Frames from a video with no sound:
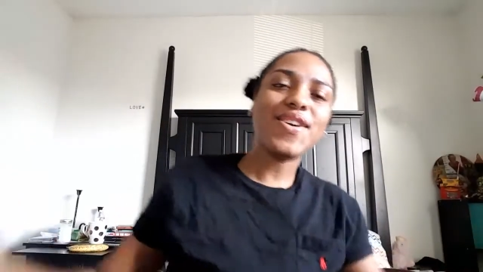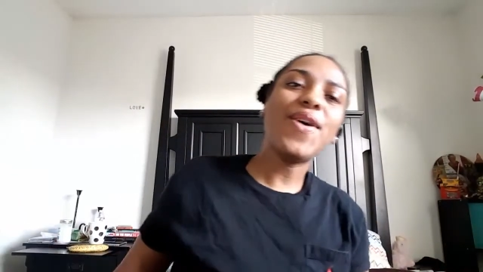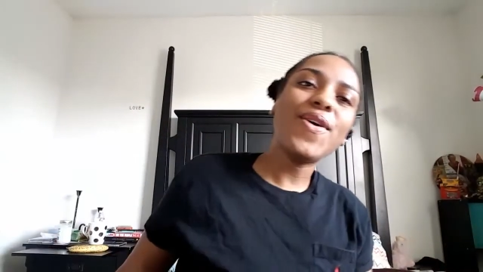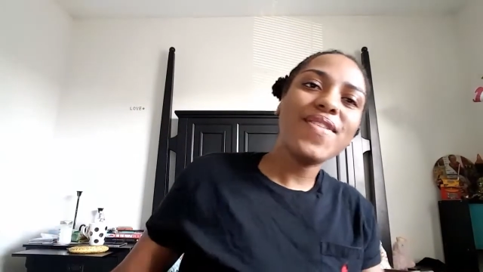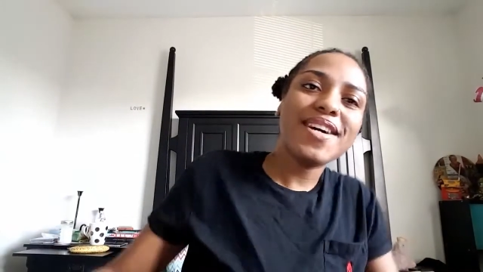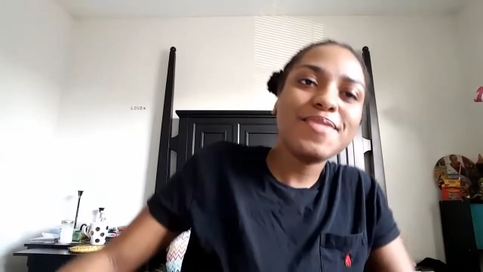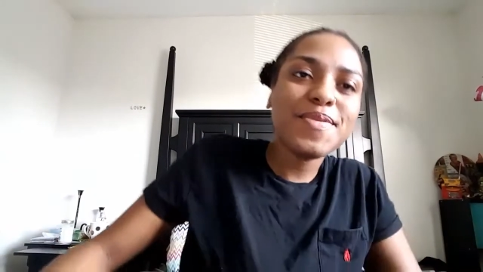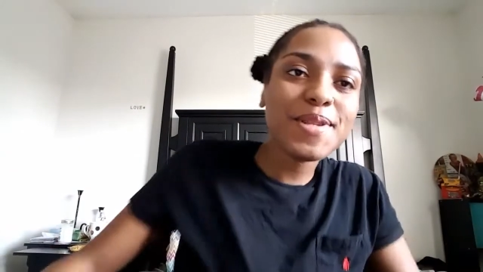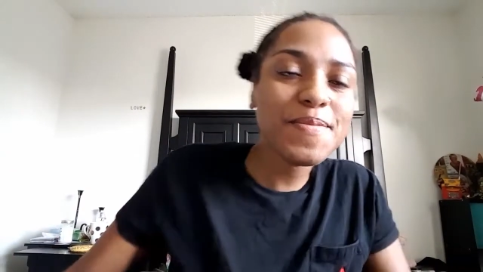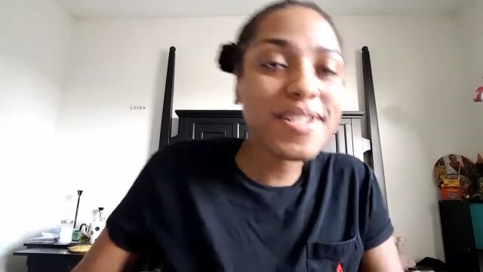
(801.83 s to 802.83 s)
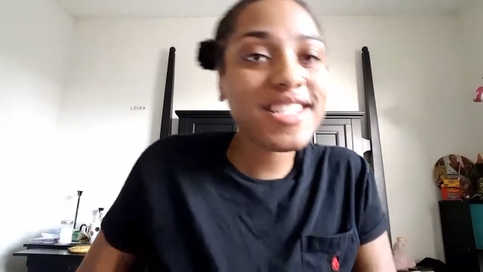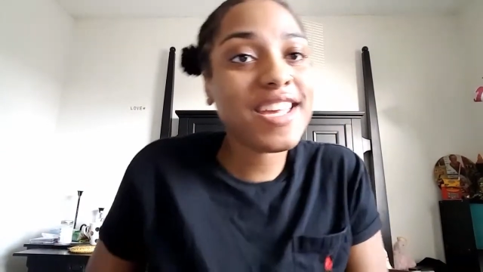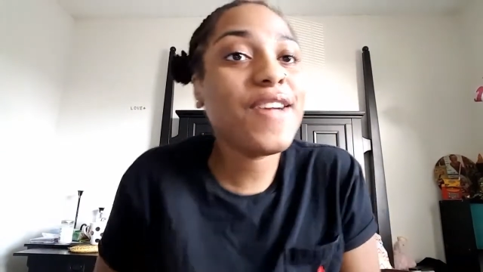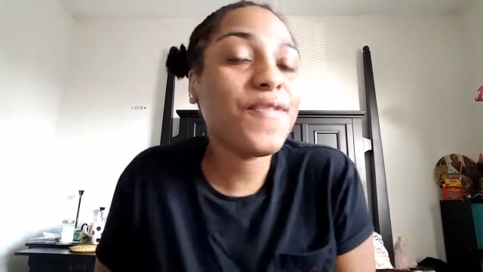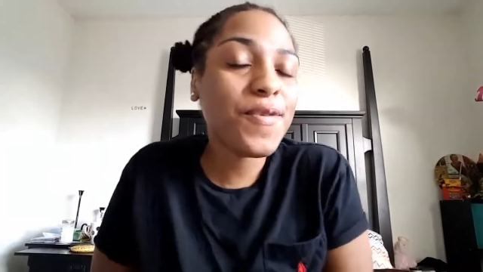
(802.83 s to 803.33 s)
So that's pretty much
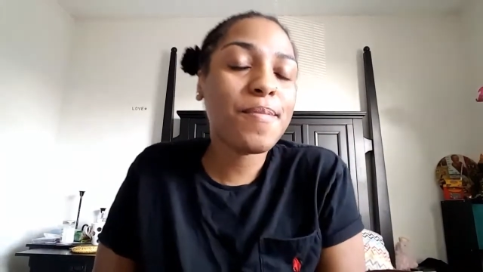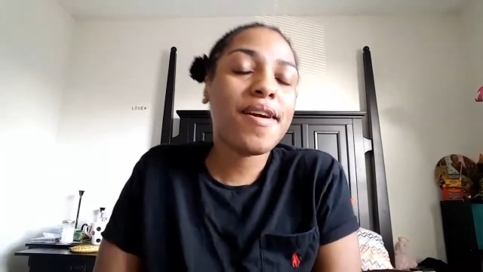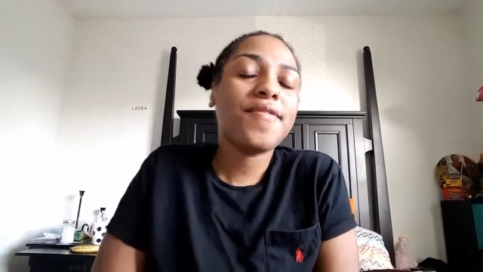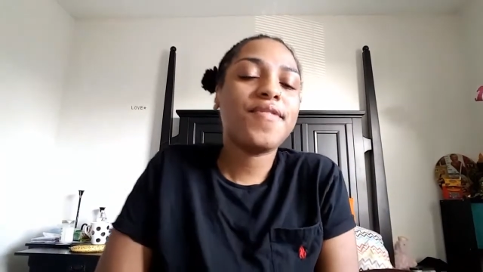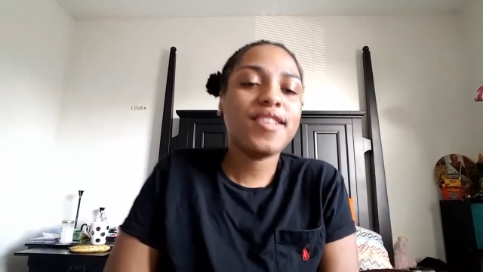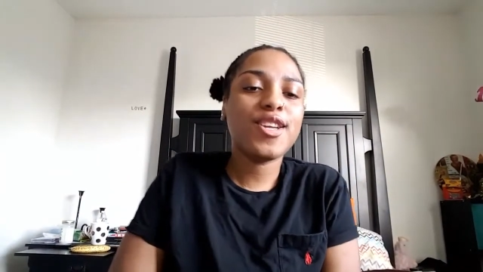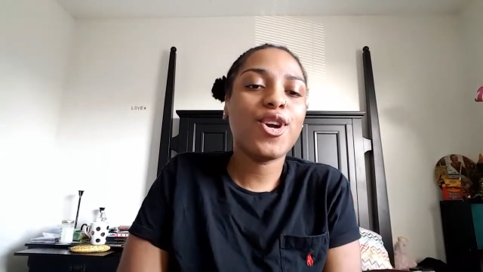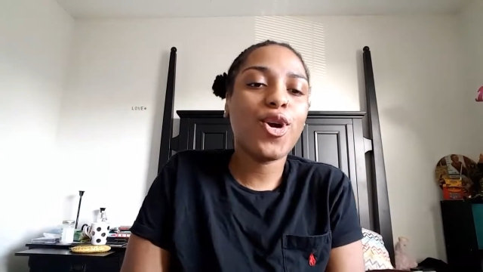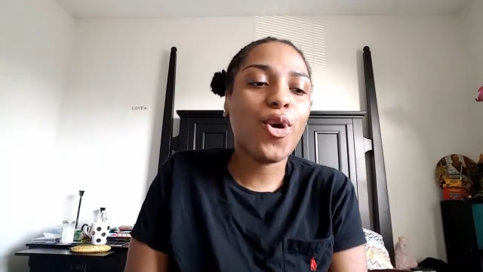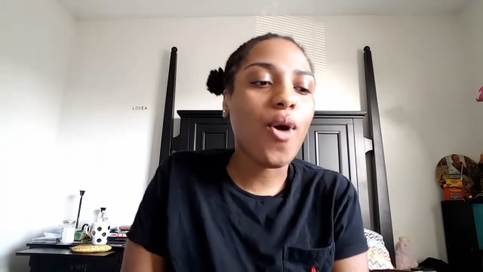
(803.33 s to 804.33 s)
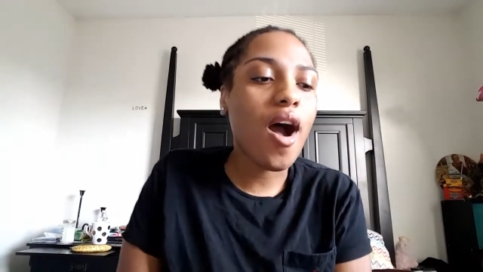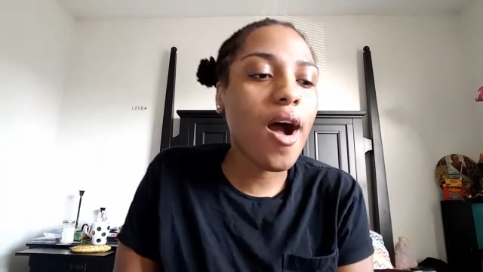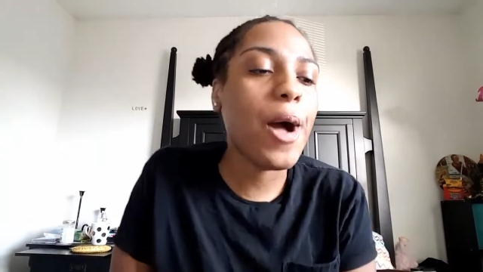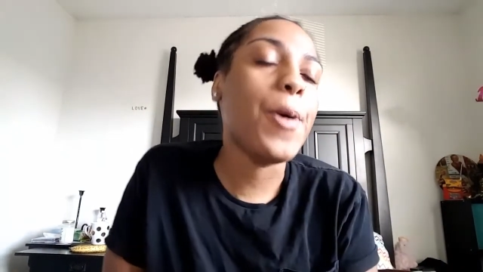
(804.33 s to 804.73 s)
it for my video.